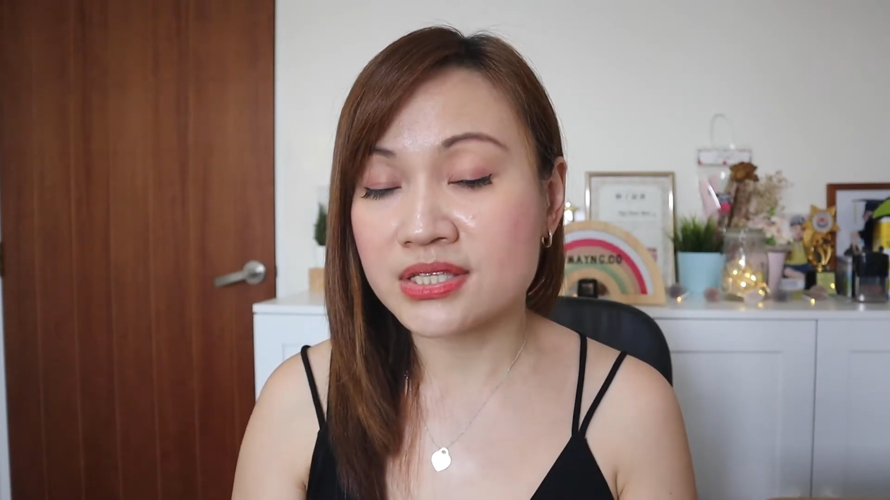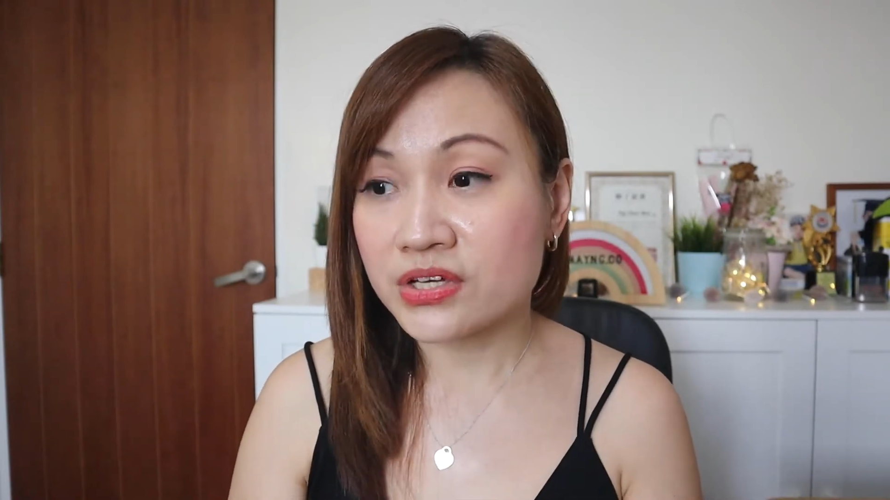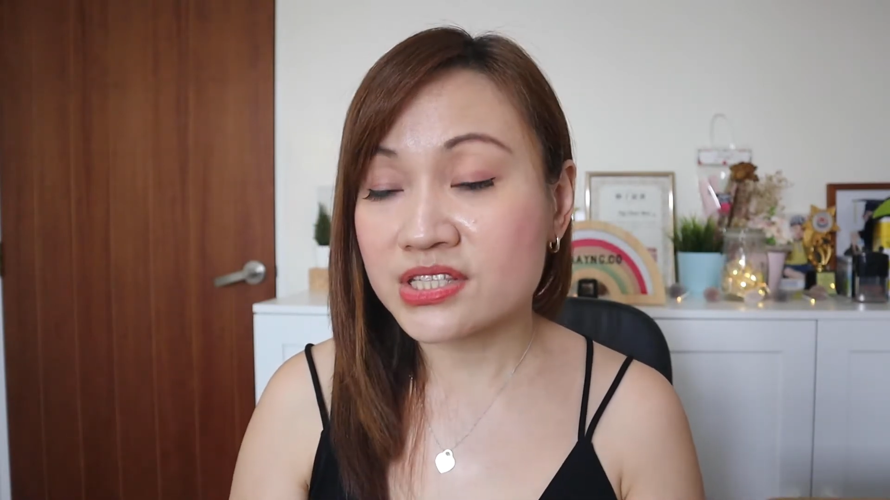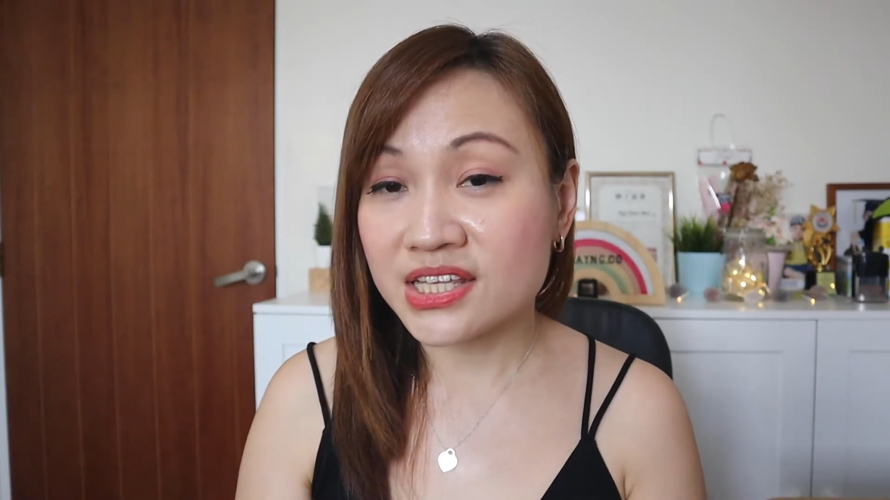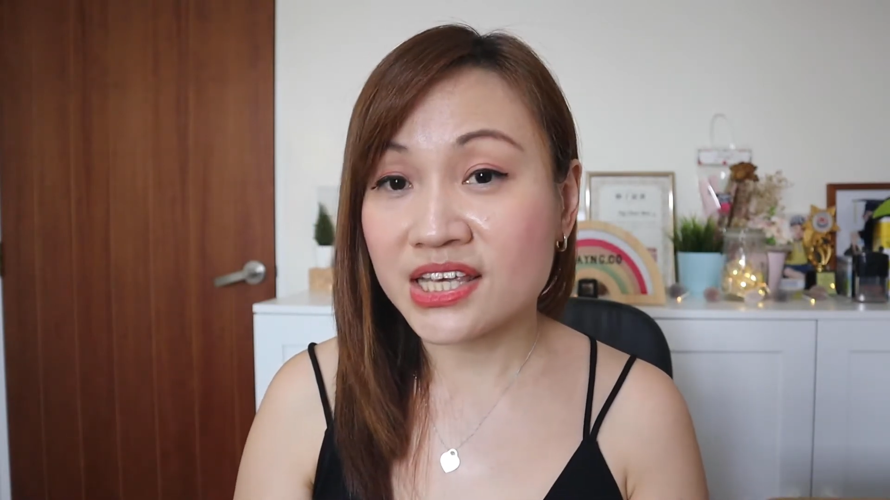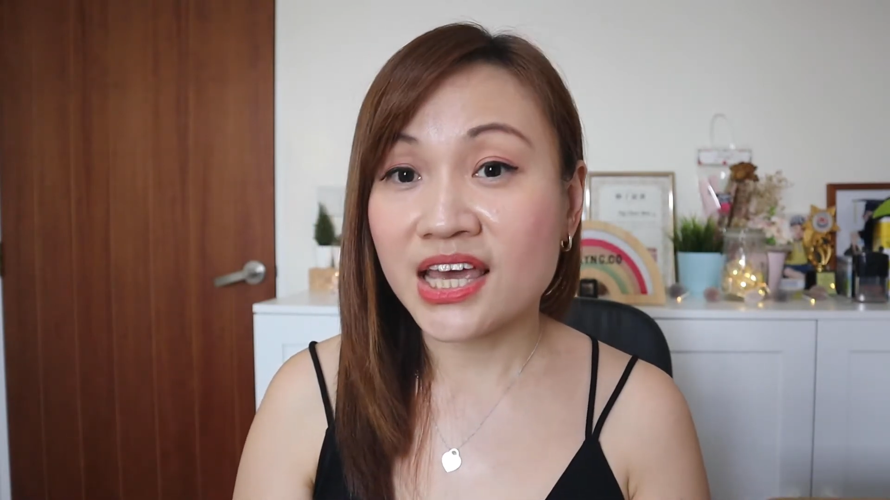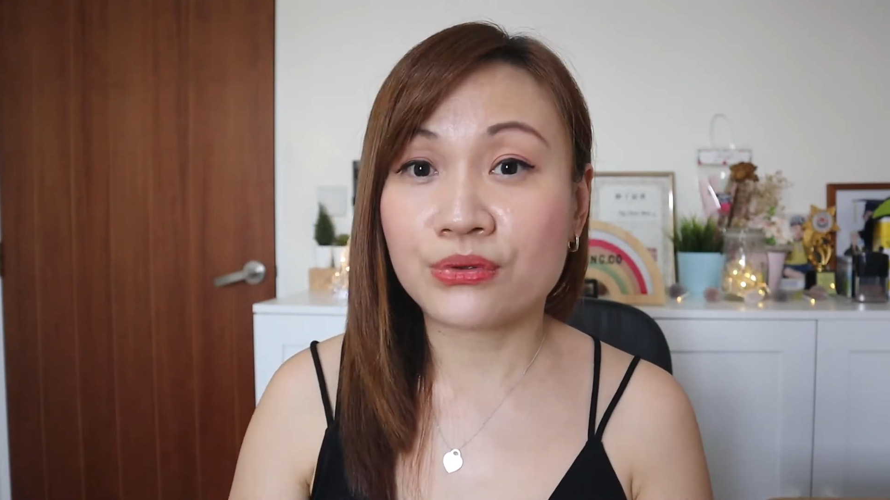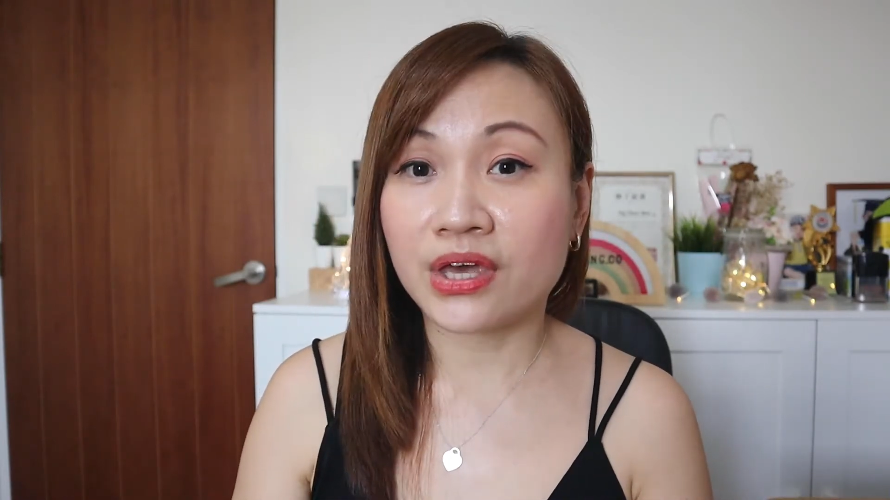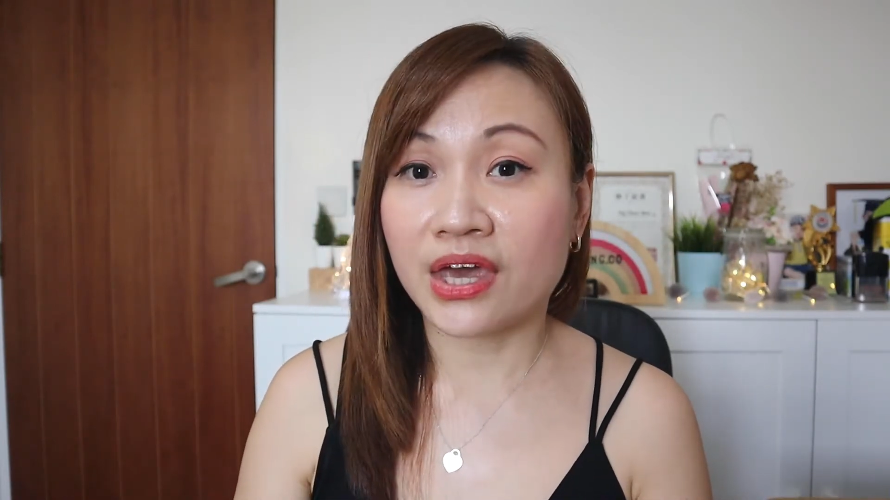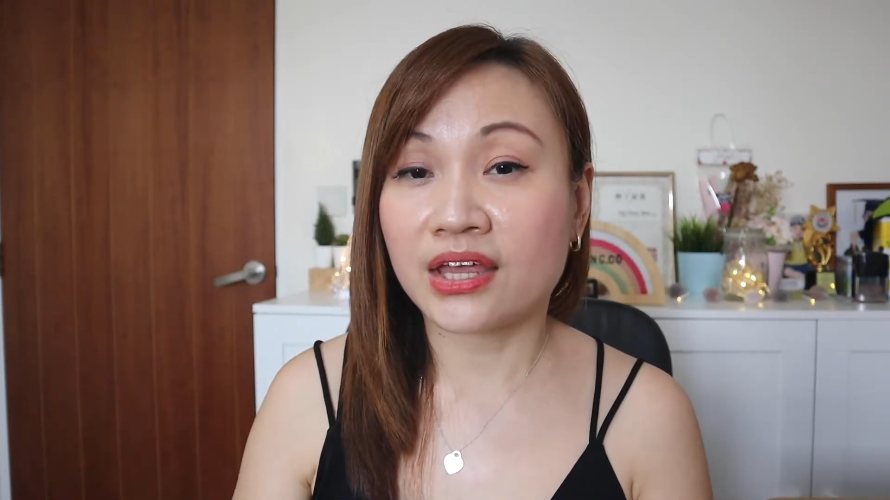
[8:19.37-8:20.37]
Firstly,
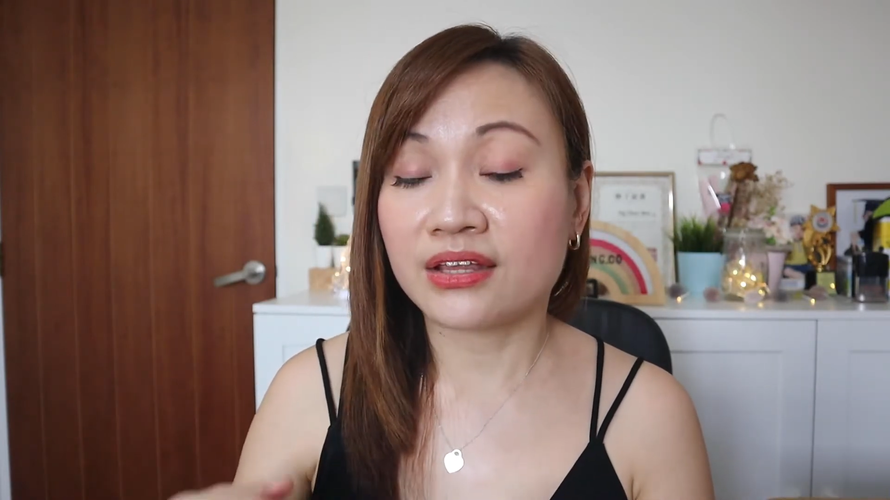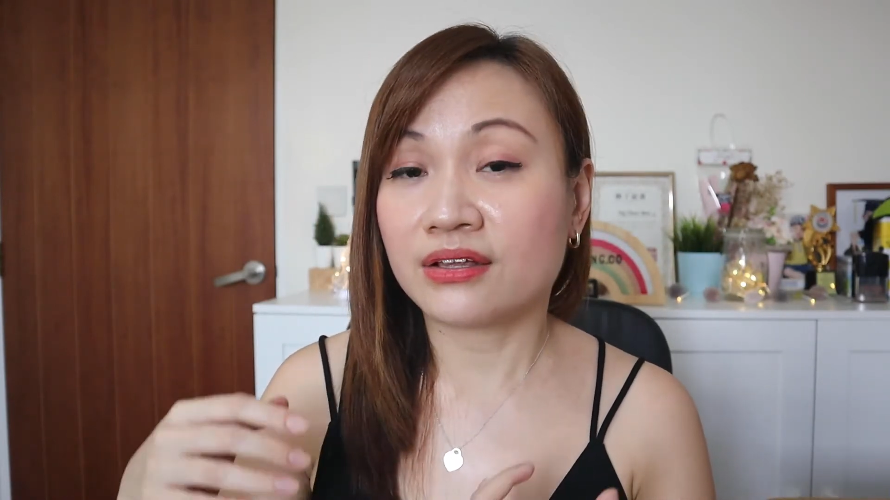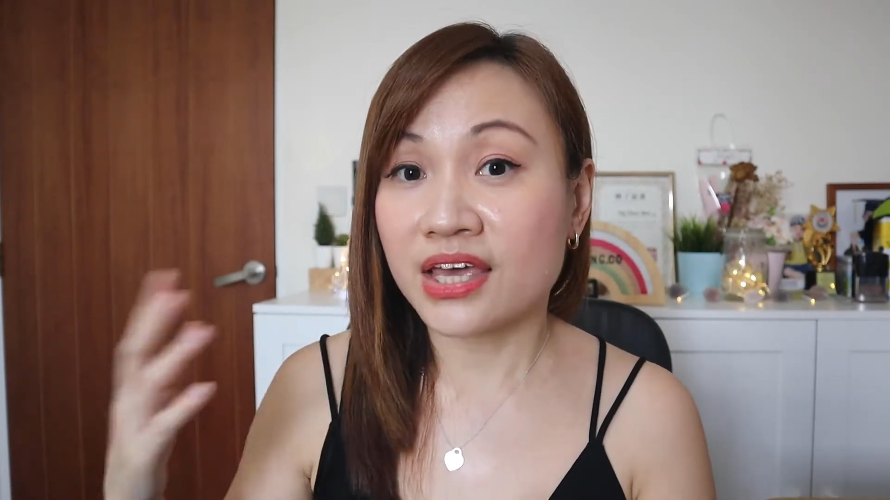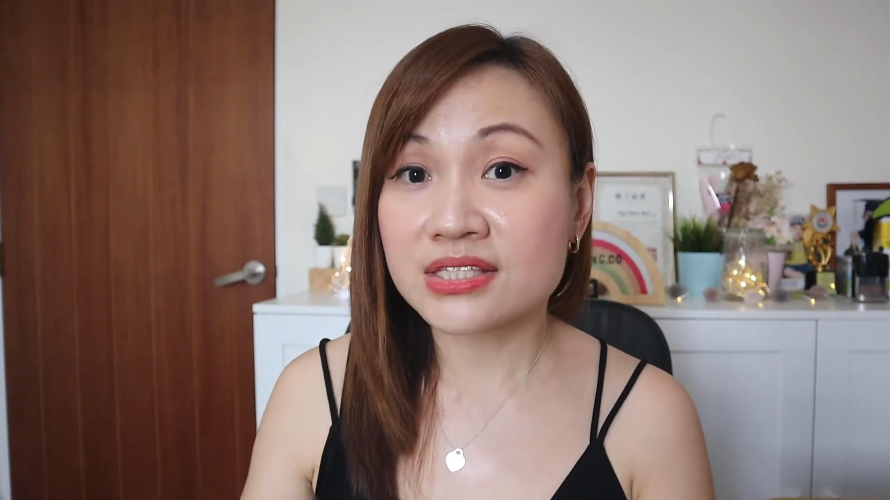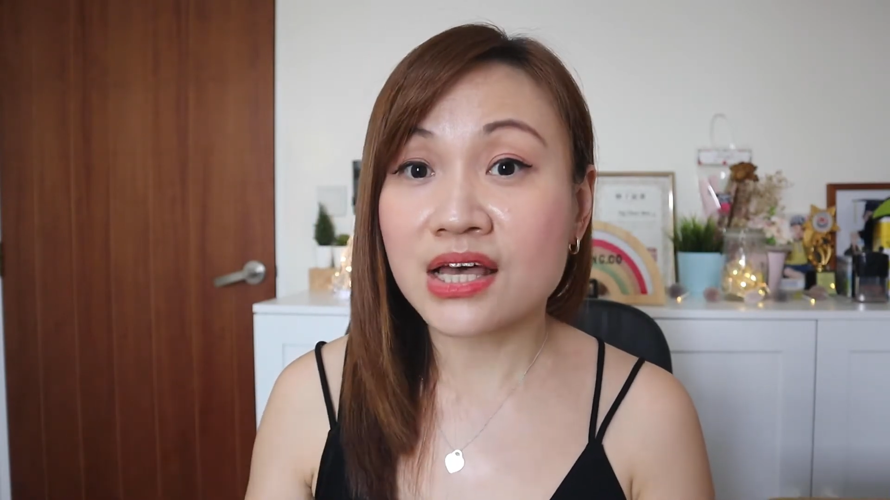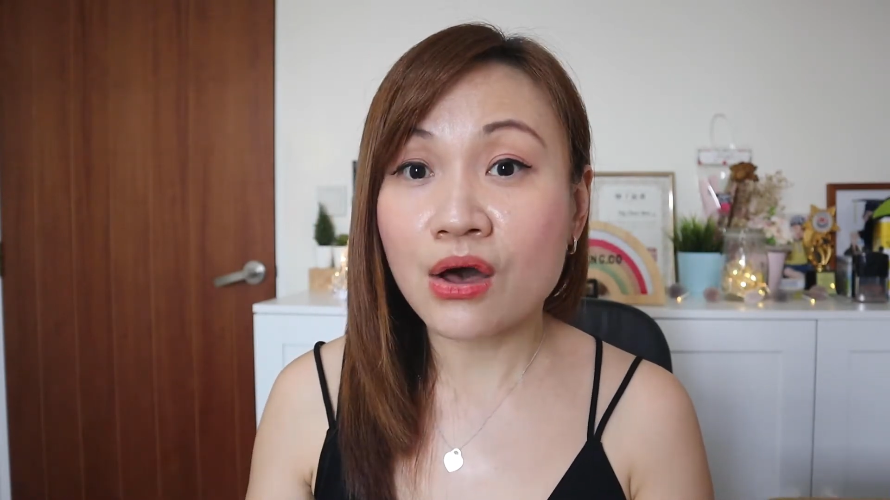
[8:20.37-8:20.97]
you can test